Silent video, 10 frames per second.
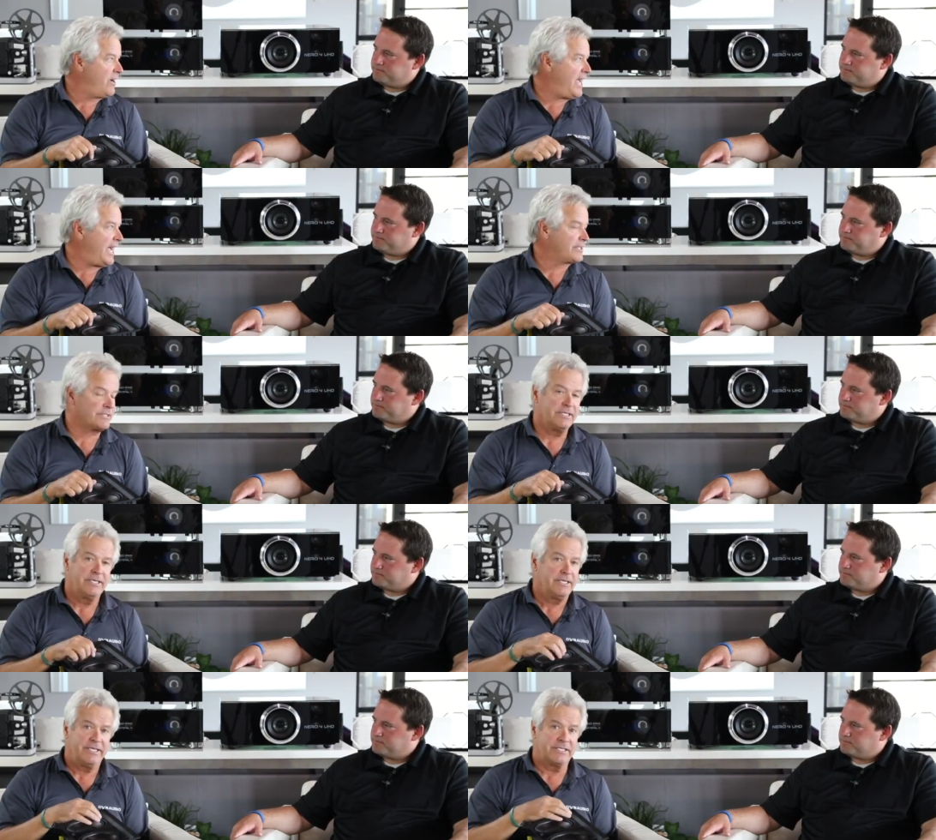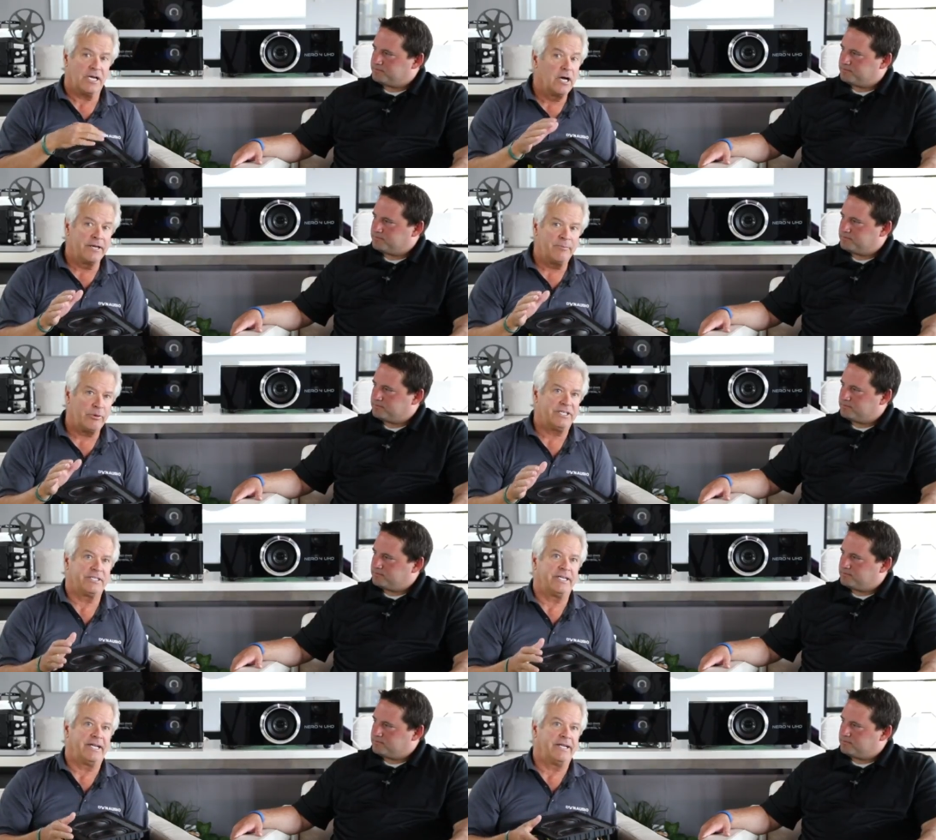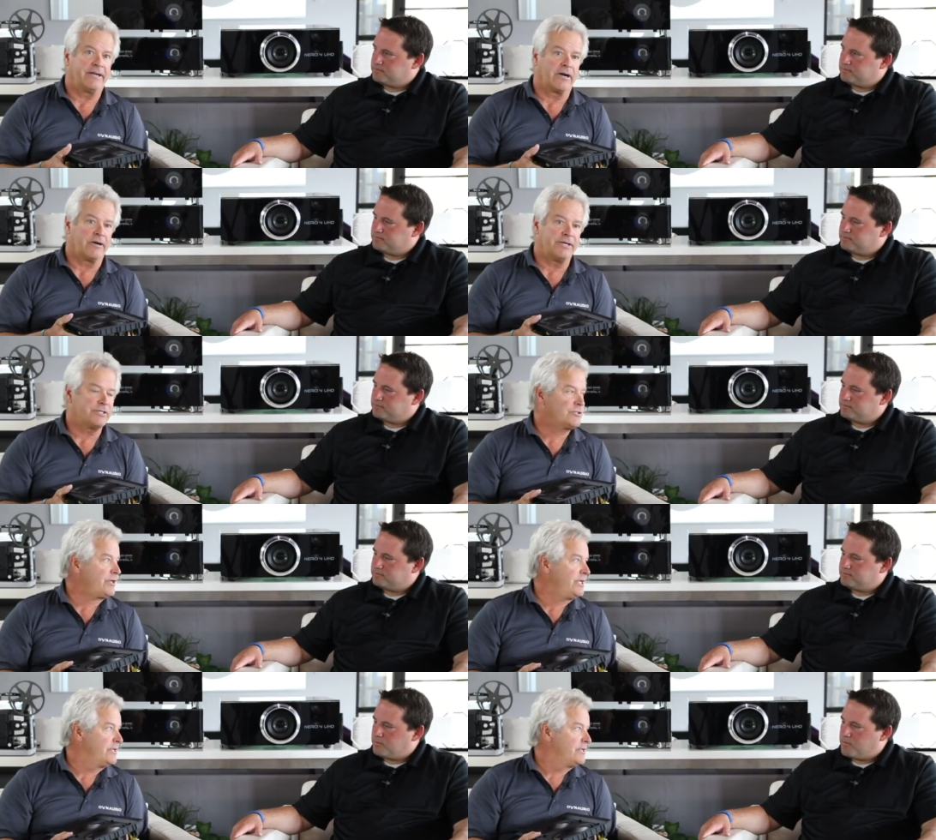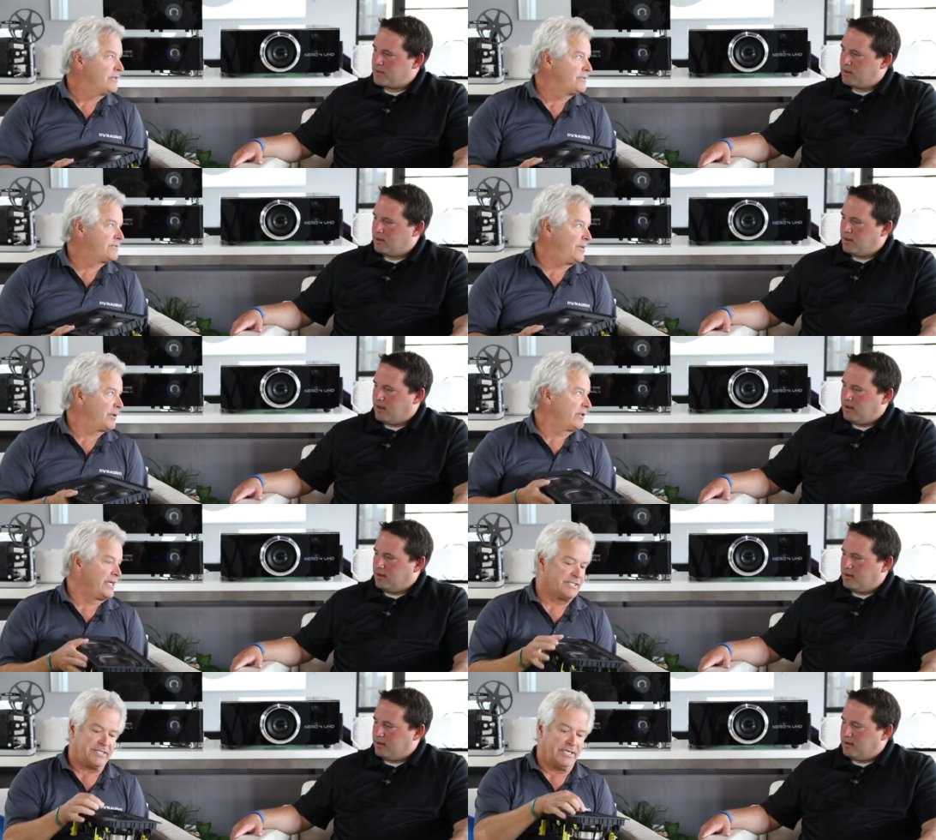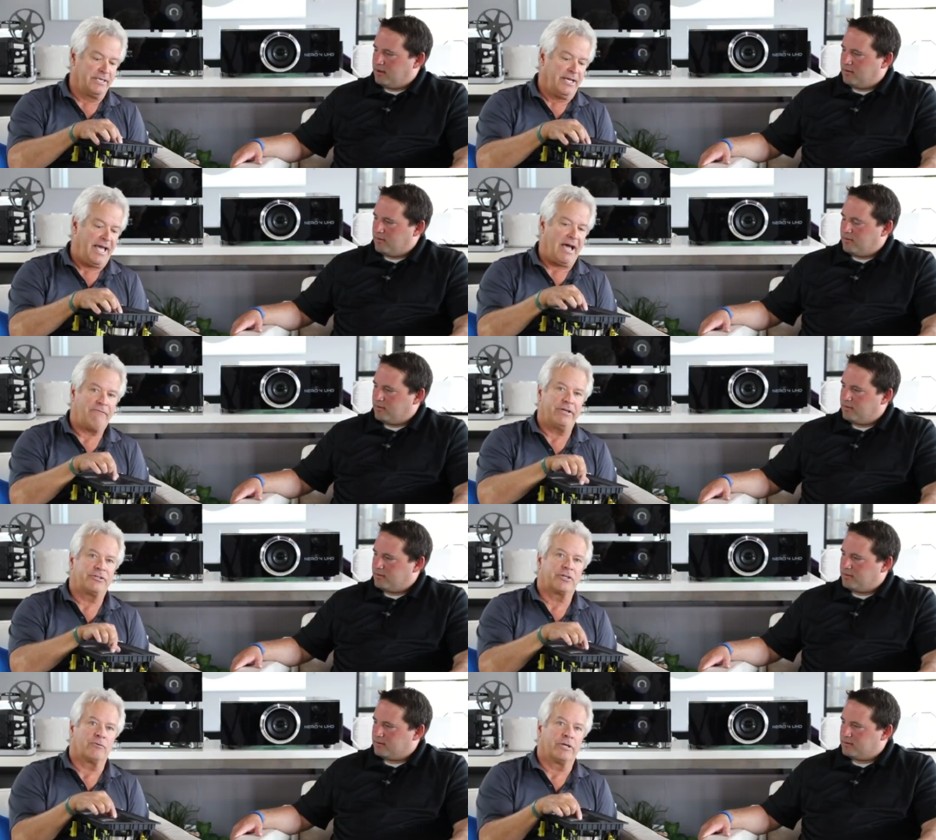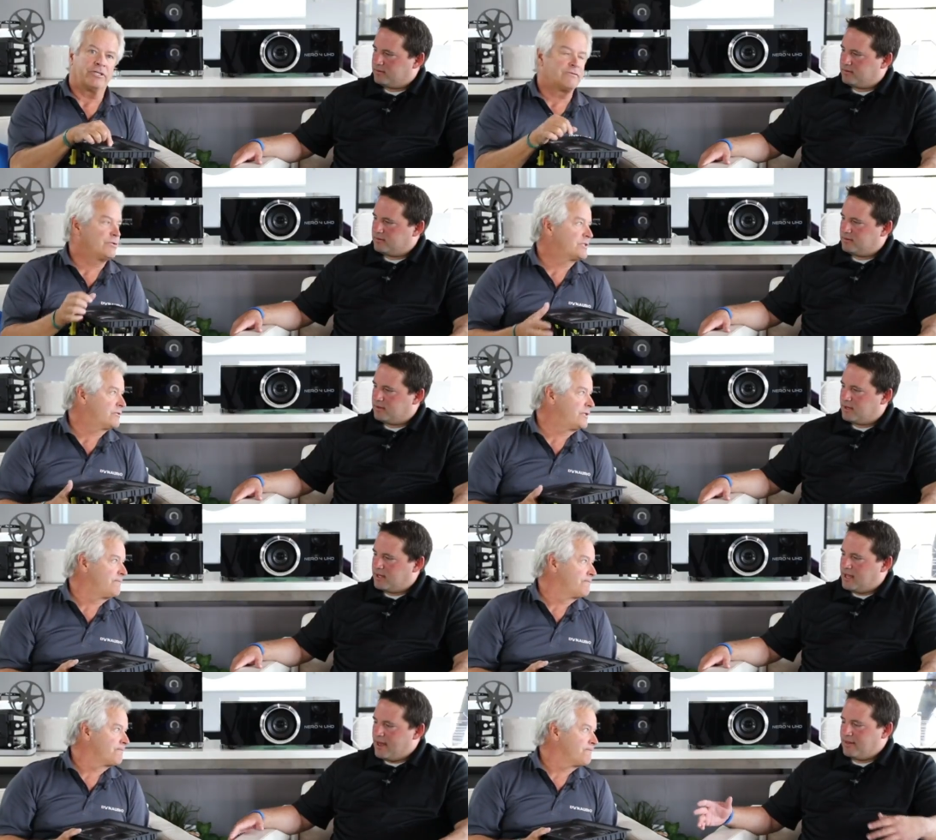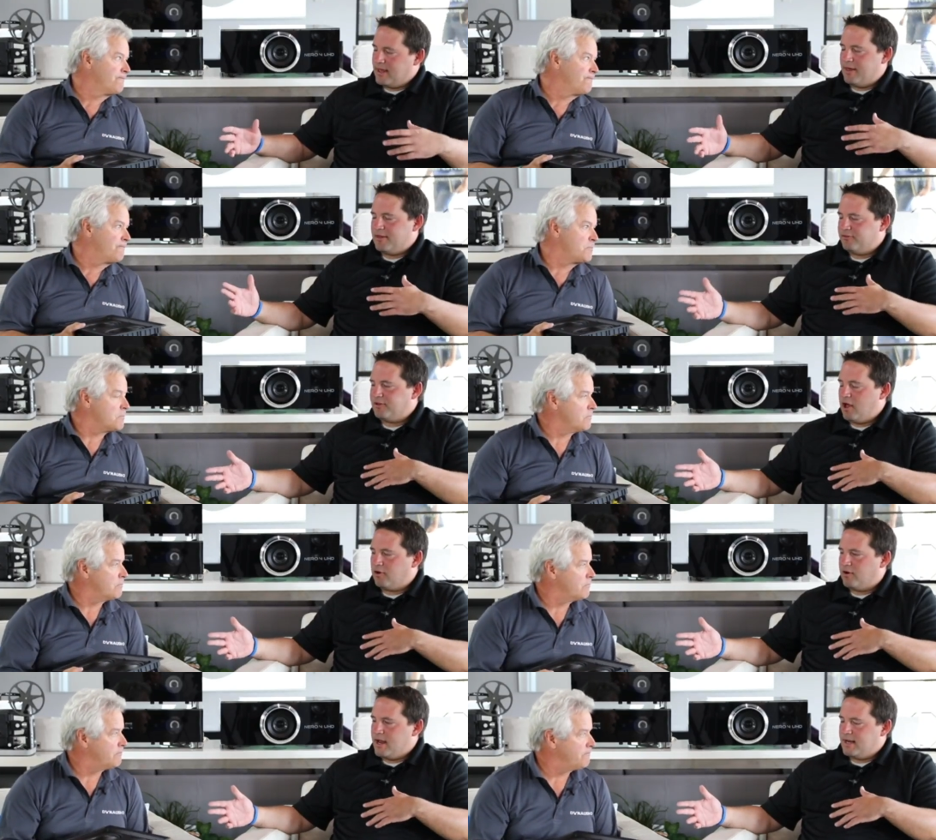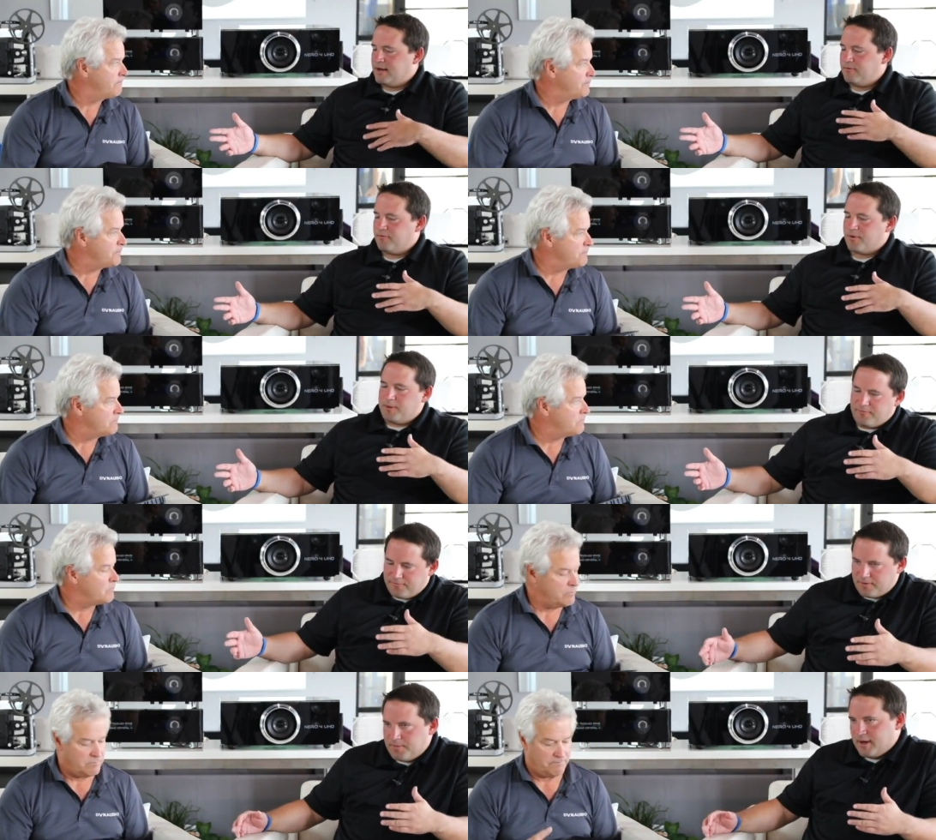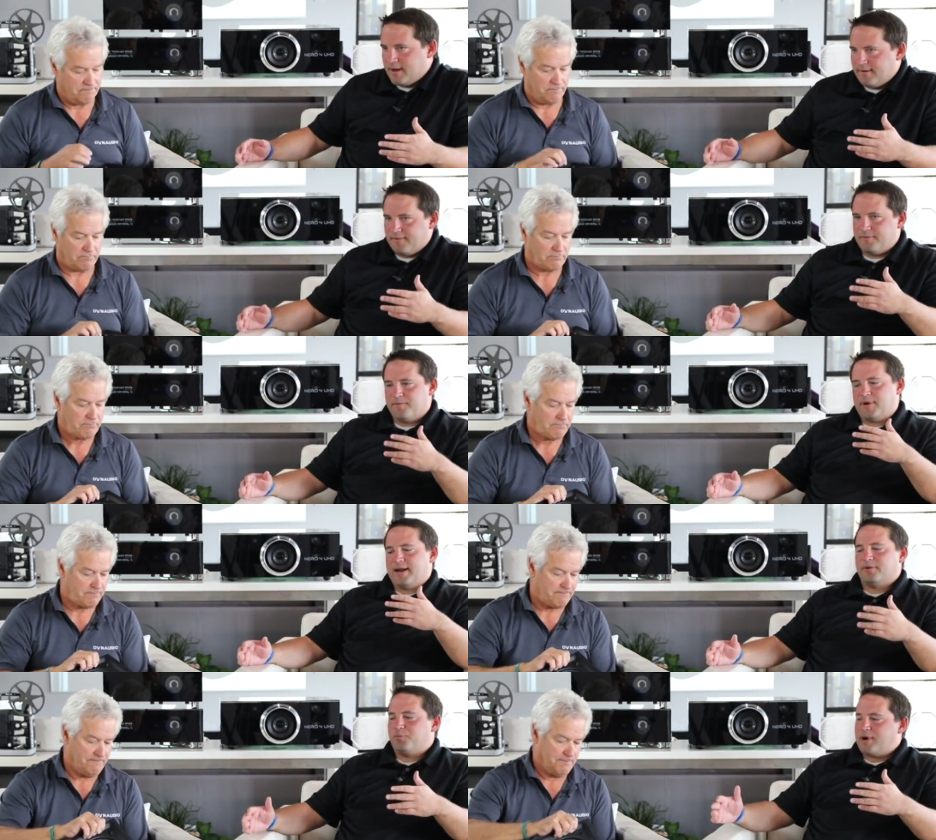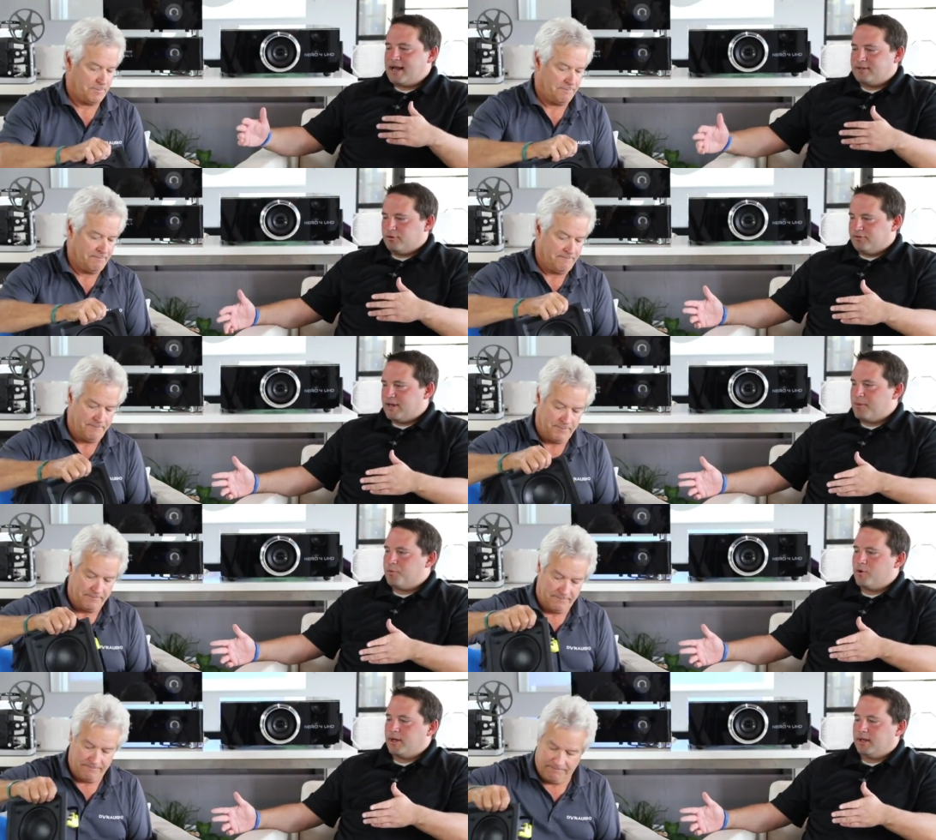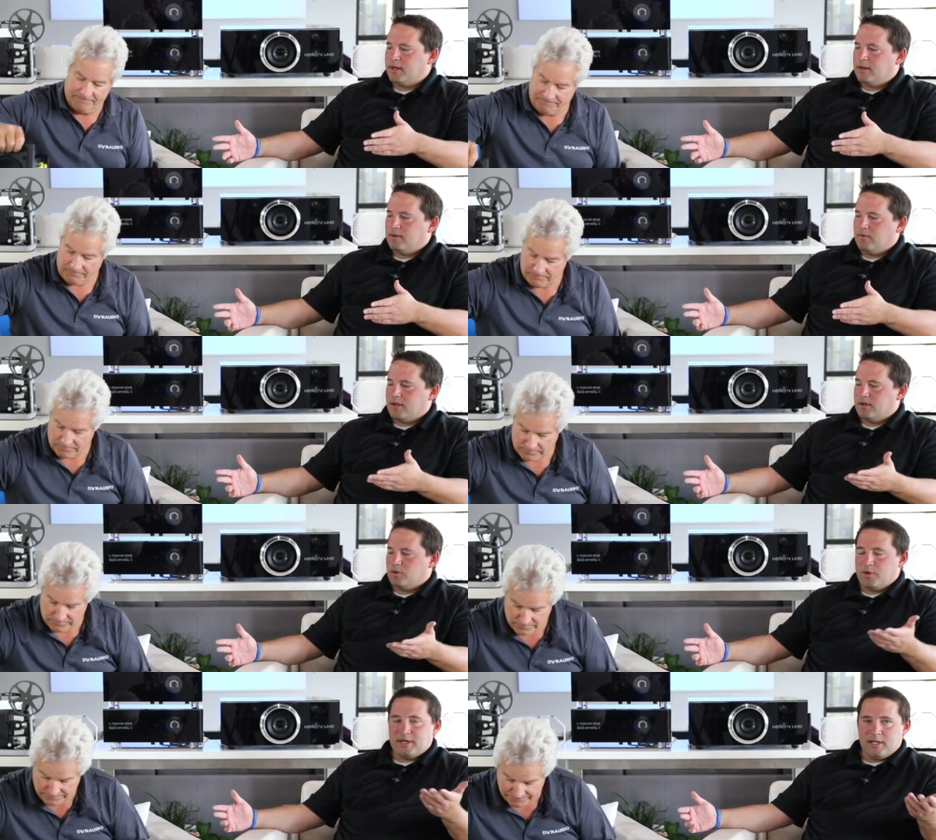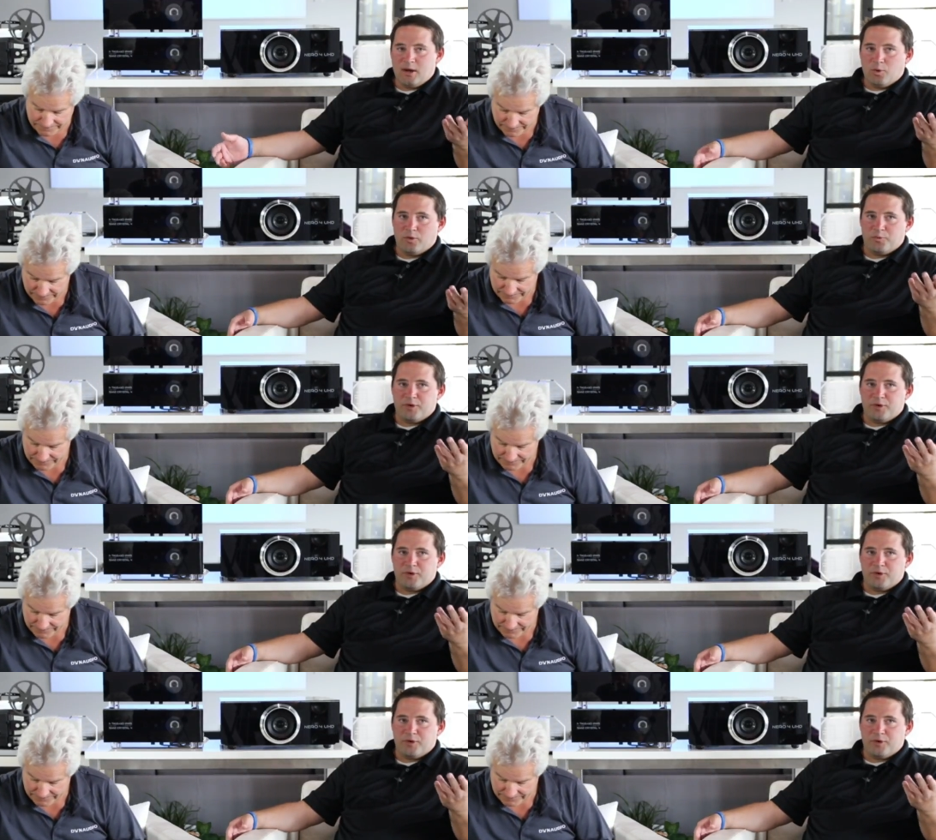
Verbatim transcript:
Speaker 1: acts is unprecedented in our industry. Typically, it's a half inch or one inch voice coil.
Speaker 2: And they, and they sound great. And from a, from a kind of a practical standpoint, mm -hmm. you know, we did a lot of work with